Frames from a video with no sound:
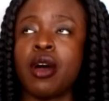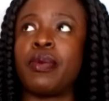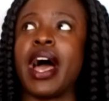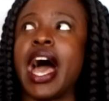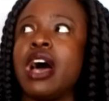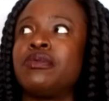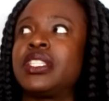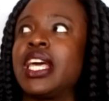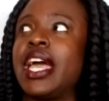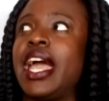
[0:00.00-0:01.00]

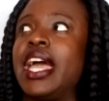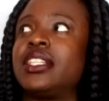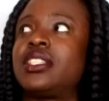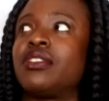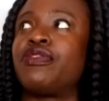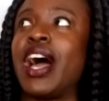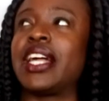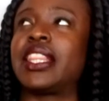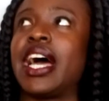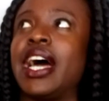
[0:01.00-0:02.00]
Perhaps it's the
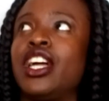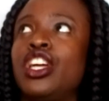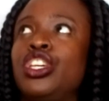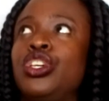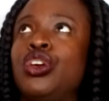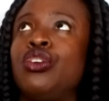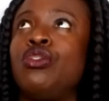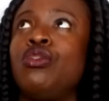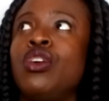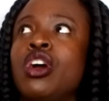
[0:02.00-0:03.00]
fact that
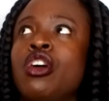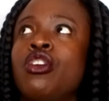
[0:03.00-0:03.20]
you